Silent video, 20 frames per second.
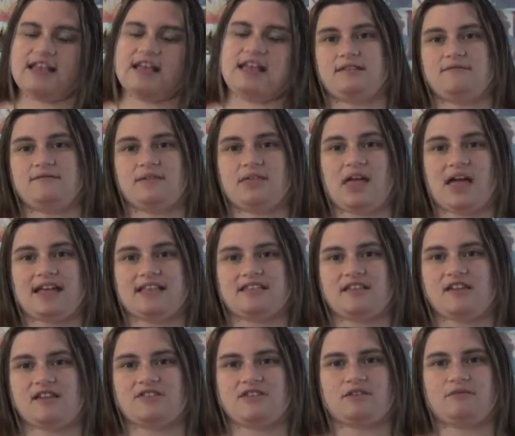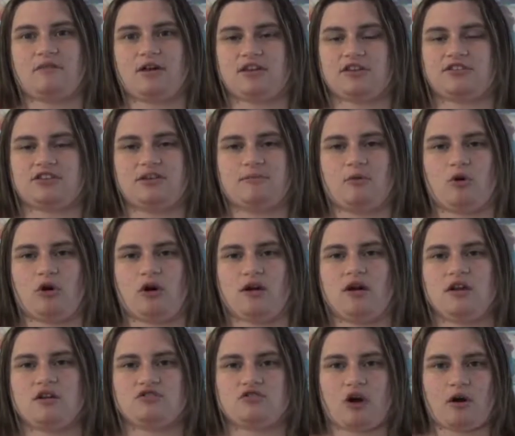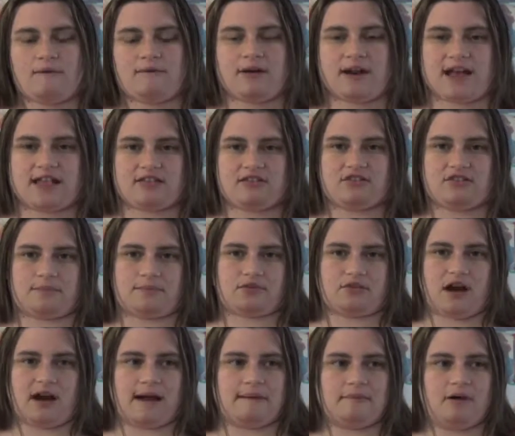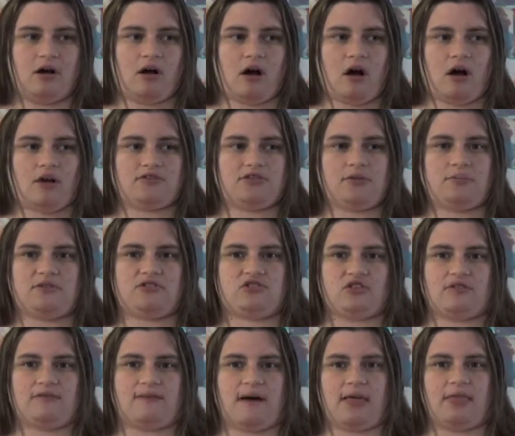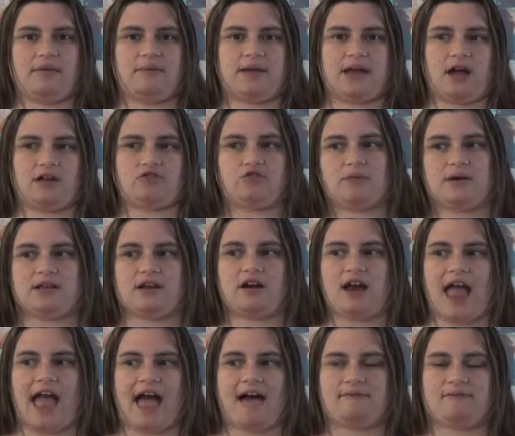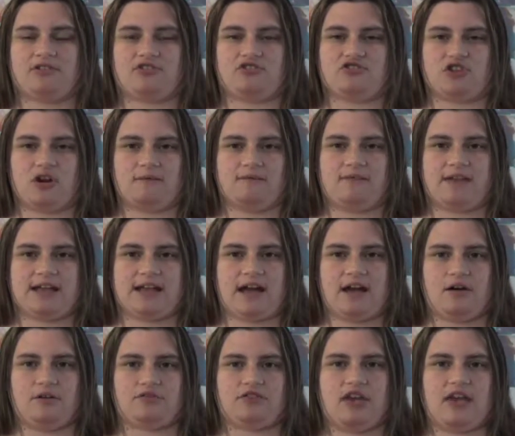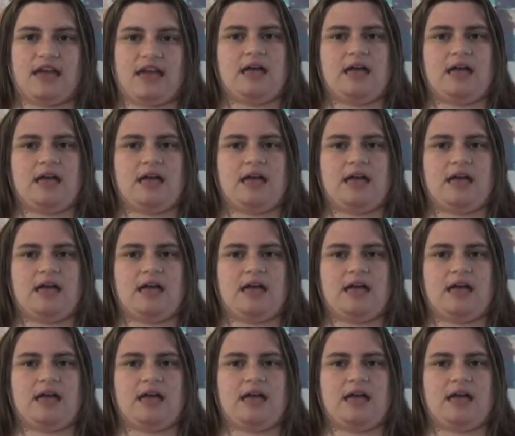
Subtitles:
If you like this and want to see more, don't forget to subscribe. Also, be sure to follow me on Twitter at VisitJoanVideos,